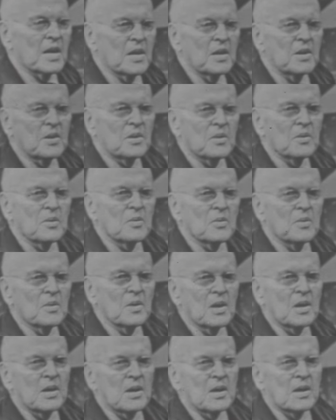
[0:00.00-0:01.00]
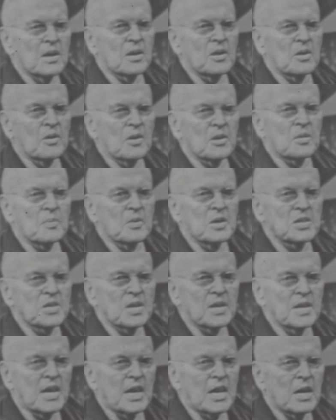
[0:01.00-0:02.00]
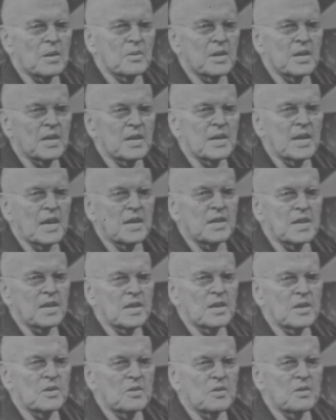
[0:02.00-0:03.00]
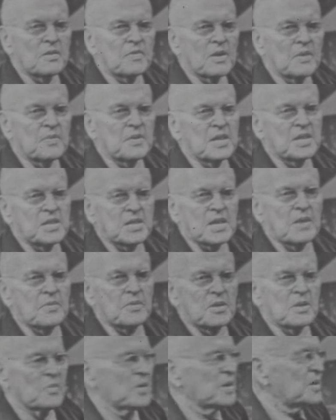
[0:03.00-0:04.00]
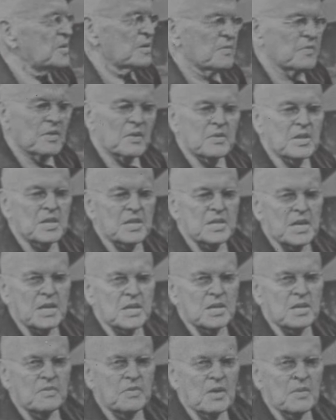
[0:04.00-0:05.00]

into uh, northwestern Iowa in eighteen fifty-seven, the winter of fifty-six and